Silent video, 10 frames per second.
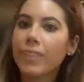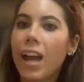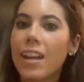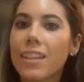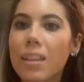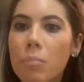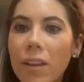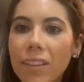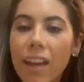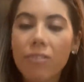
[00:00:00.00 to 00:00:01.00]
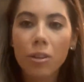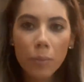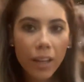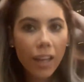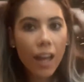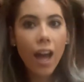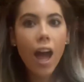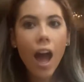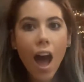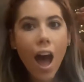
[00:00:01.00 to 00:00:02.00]
I didn't think about that for a minute
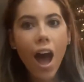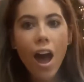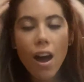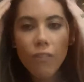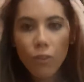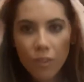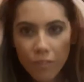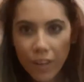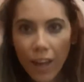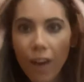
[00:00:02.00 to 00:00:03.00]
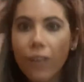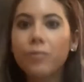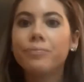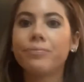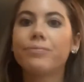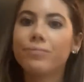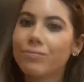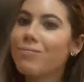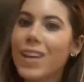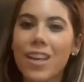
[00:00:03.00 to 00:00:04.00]
for the video
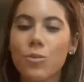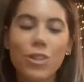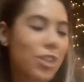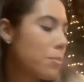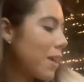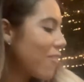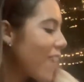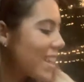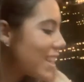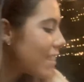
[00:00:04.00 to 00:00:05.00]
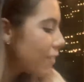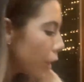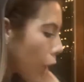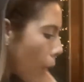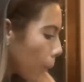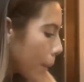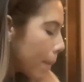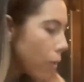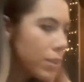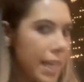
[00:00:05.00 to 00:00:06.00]
because we're just being festive here, aren't we,
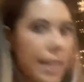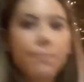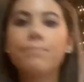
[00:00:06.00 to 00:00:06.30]
Mosey?